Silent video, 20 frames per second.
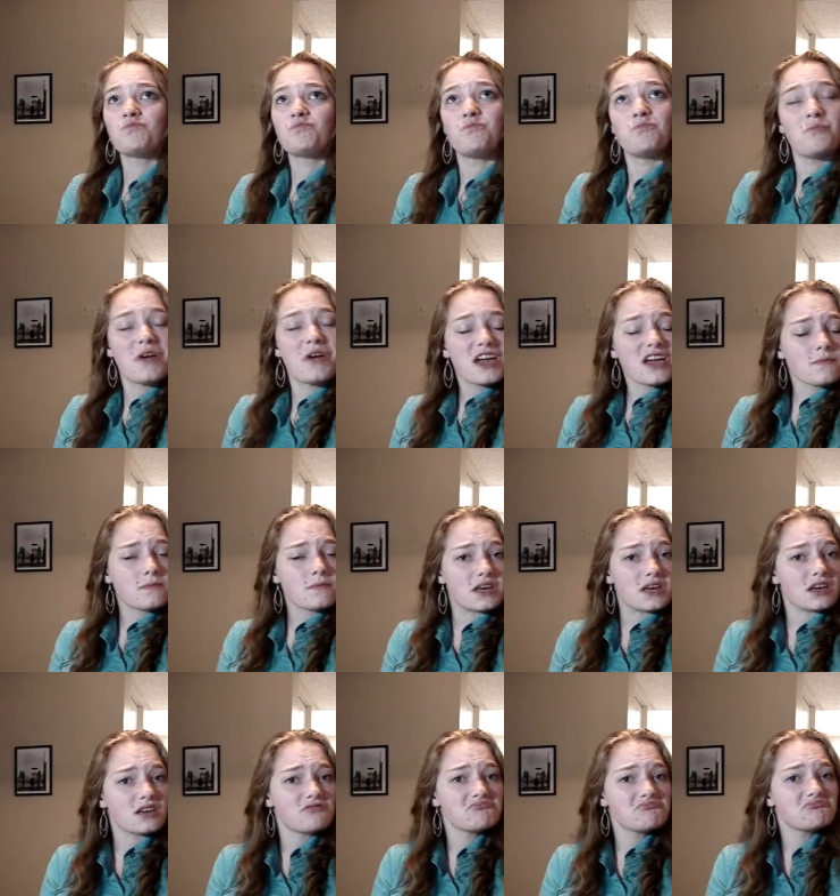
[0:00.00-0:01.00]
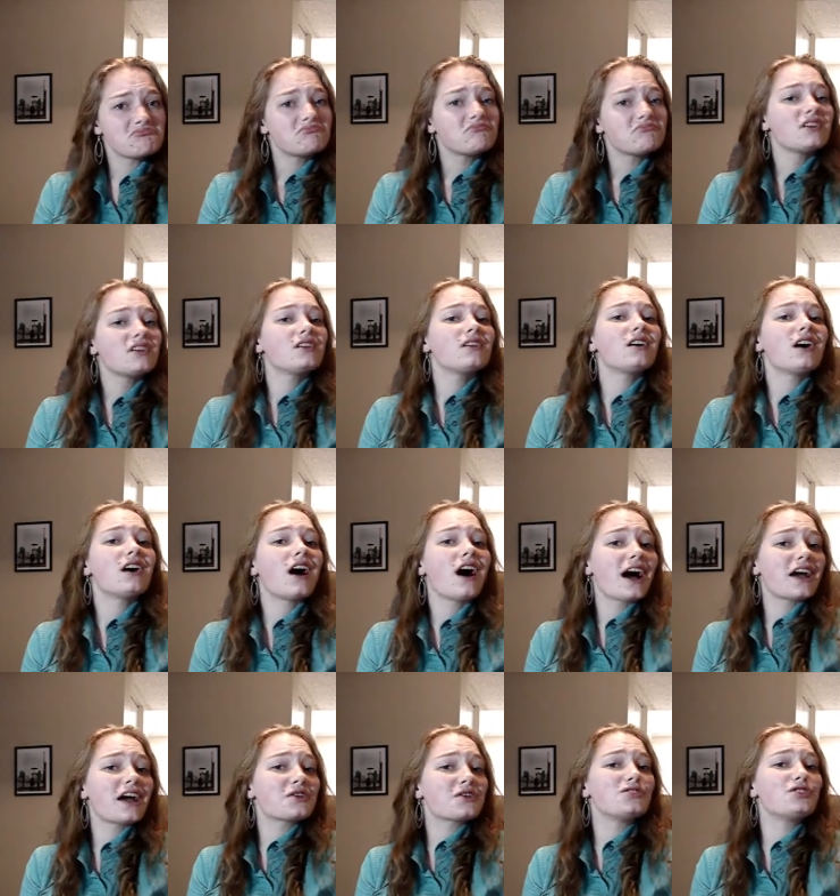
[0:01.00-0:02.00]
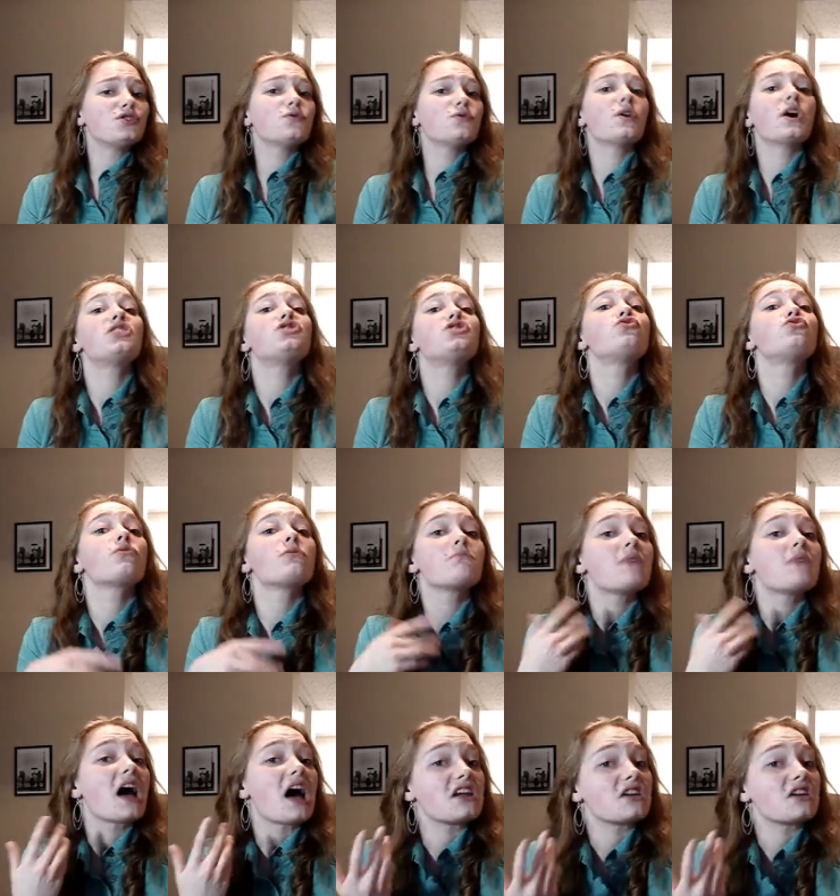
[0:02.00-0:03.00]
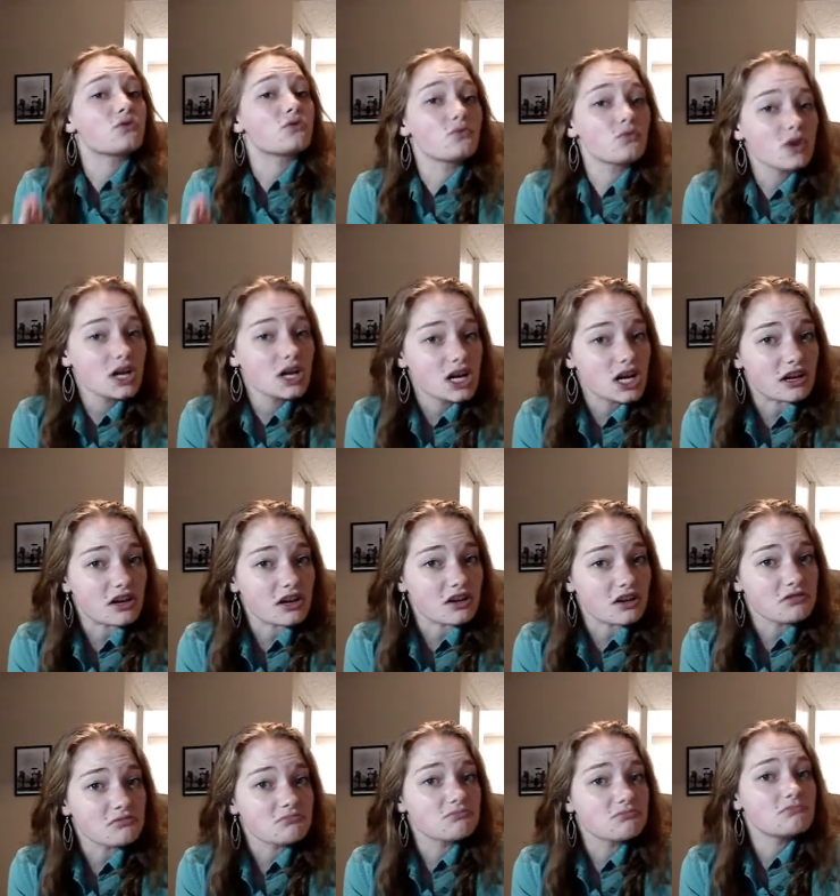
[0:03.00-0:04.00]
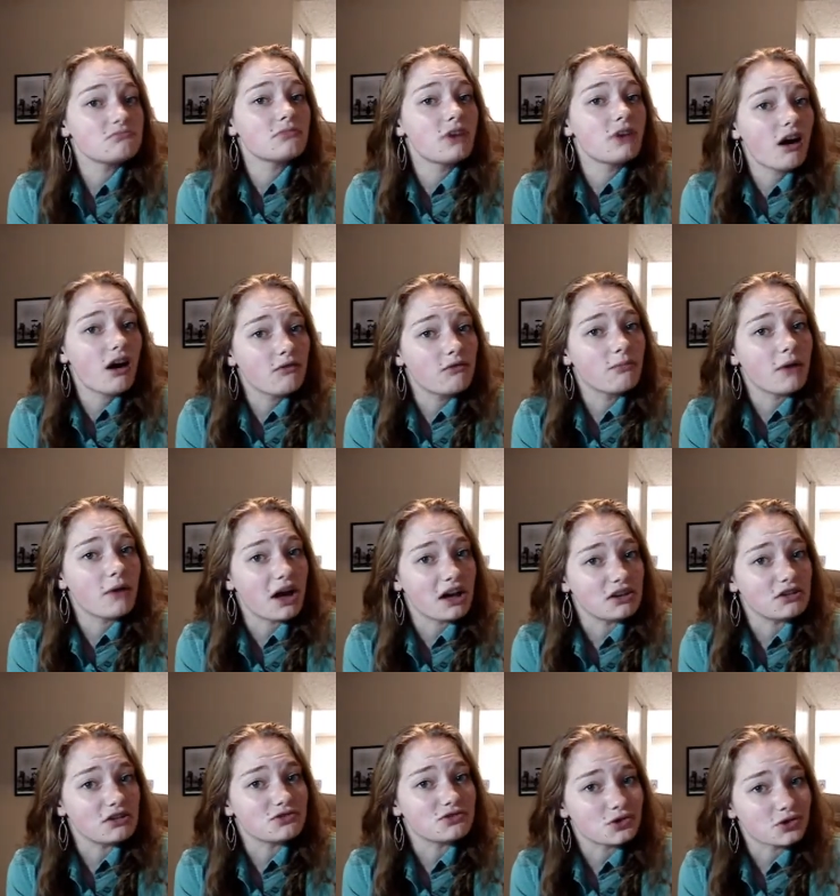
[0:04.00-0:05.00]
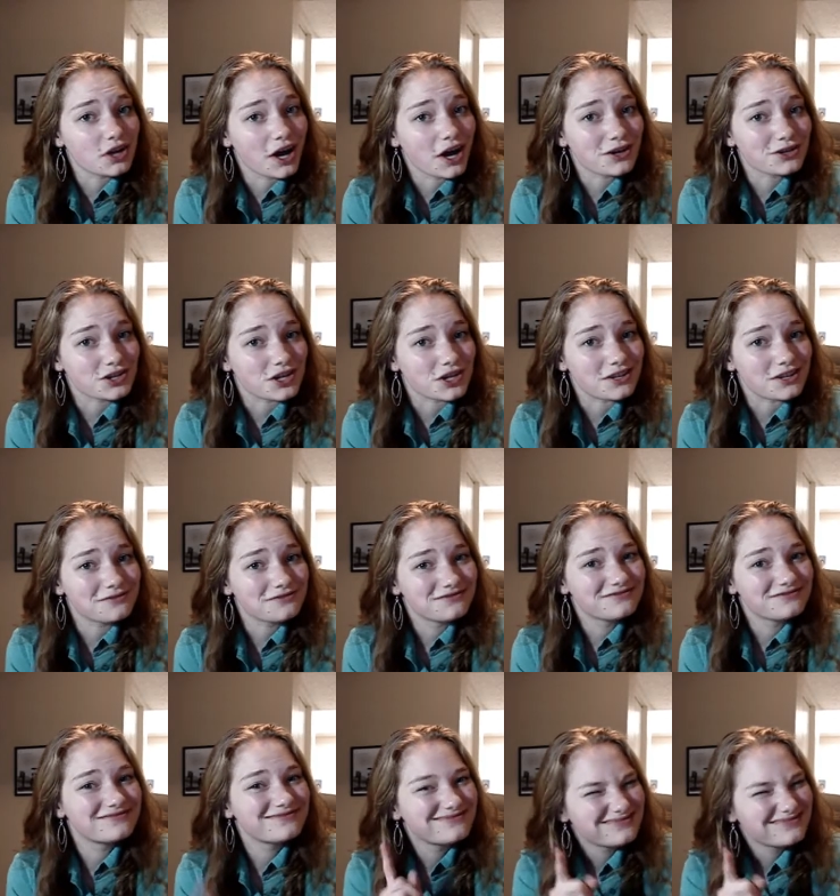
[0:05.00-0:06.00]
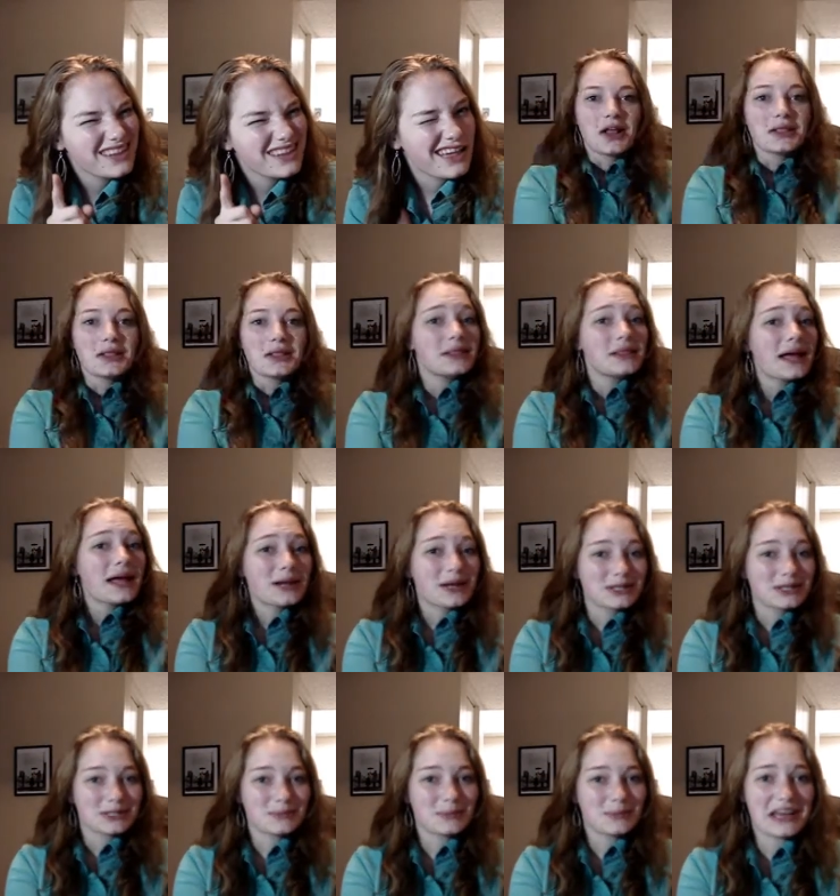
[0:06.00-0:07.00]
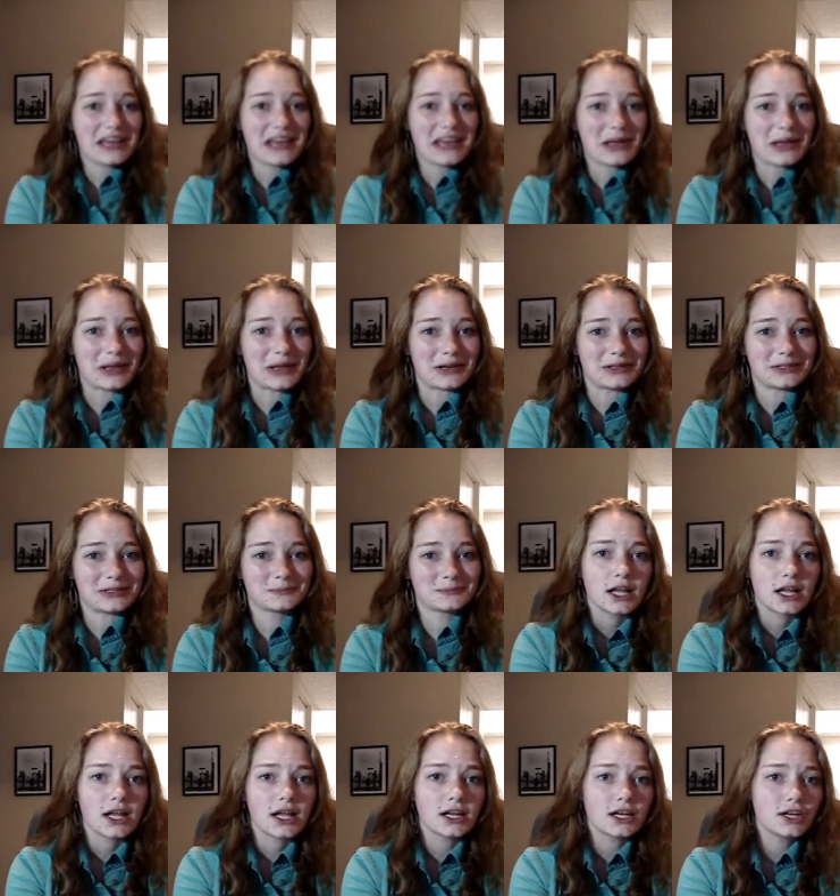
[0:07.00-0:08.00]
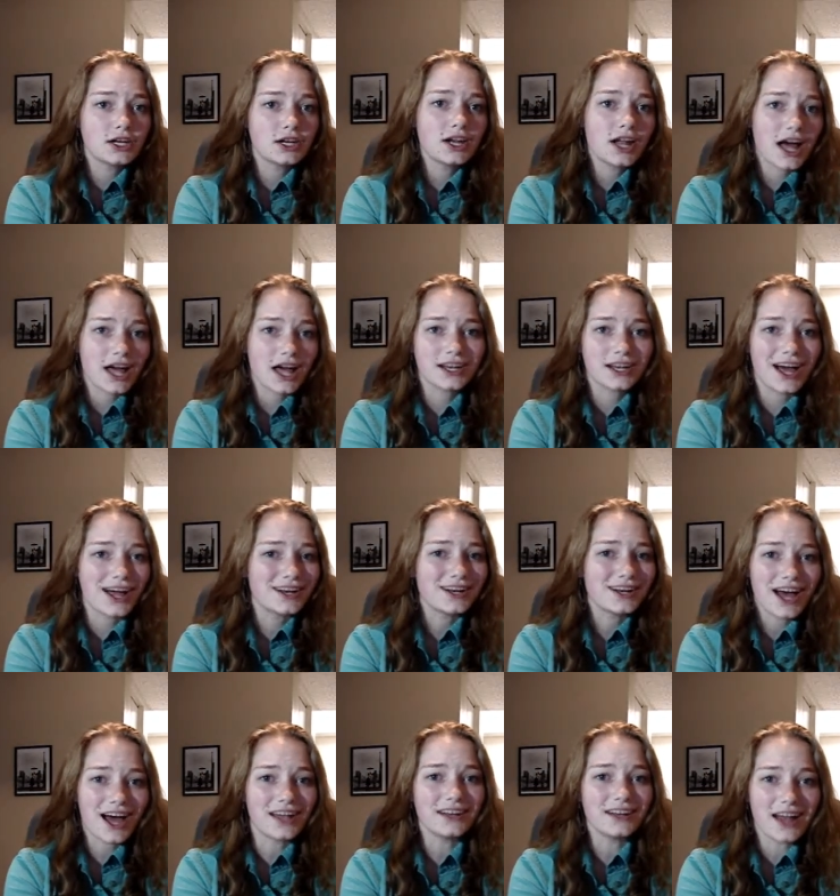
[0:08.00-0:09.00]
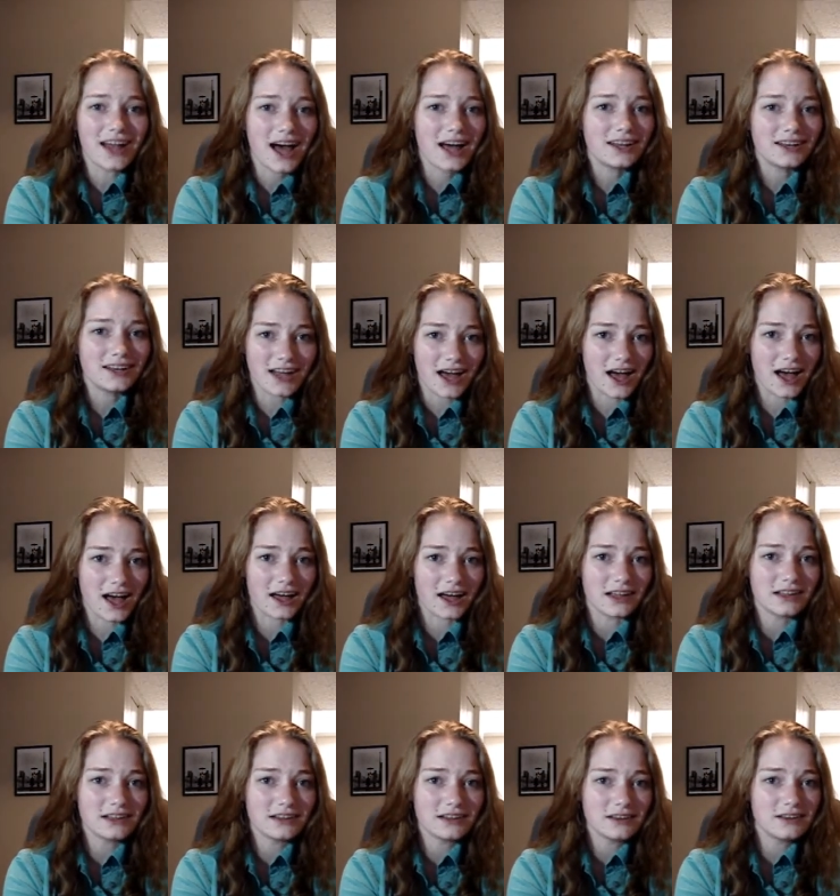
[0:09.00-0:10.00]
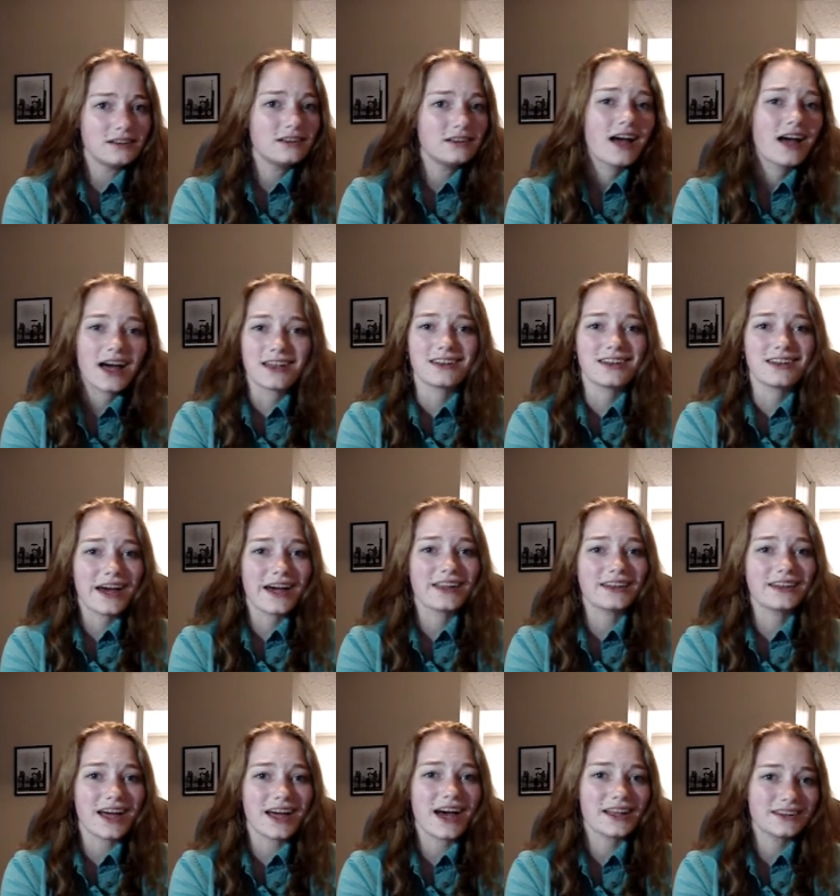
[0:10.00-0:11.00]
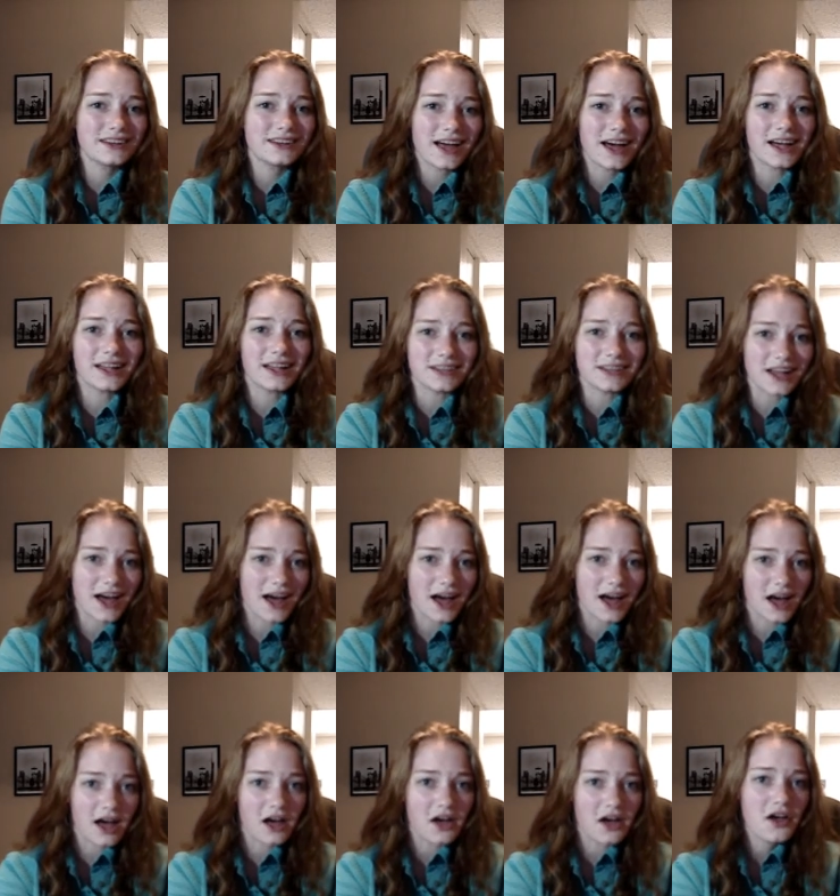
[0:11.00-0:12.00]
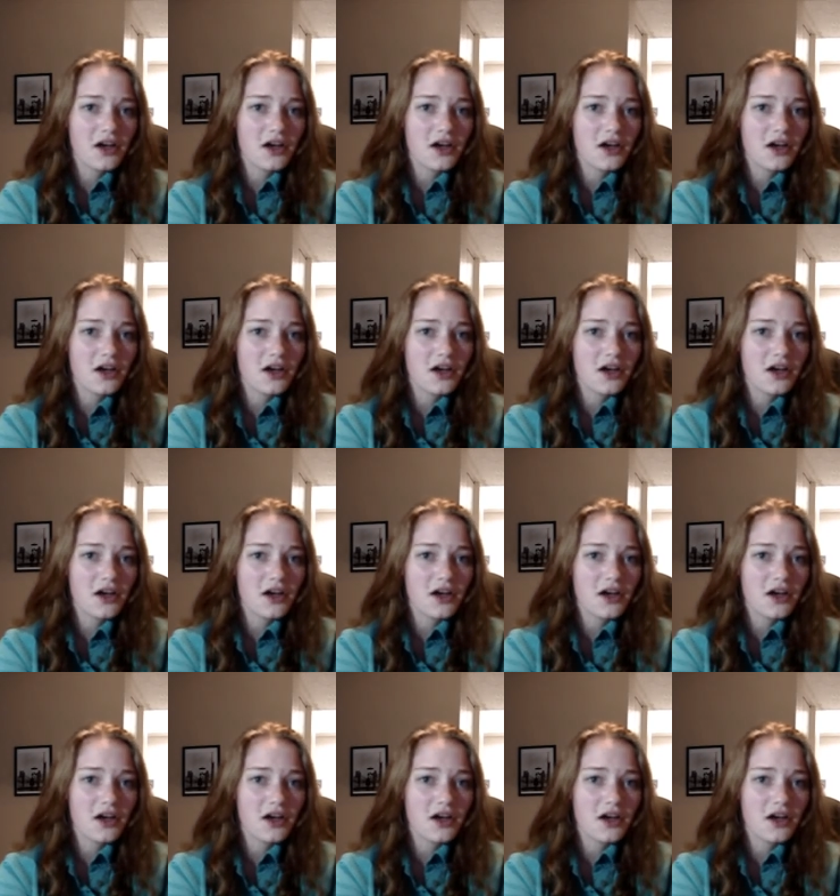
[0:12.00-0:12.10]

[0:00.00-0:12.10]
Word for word: Maybe I could do a dramatic reading of my introduction. Let us begin. Na na na na na, na na na na na,